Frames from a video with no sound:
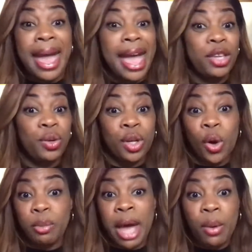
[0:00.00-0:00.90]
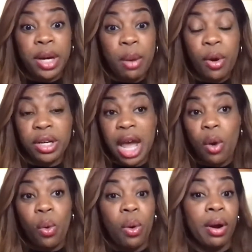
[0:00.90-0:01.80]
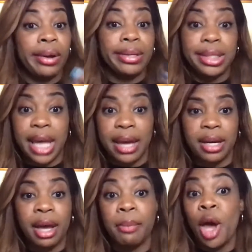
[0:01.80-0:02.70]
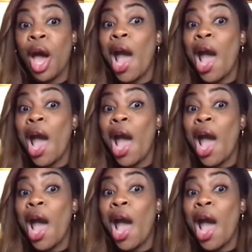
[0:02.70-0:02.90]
and you can go to powernetwork.org, sign up.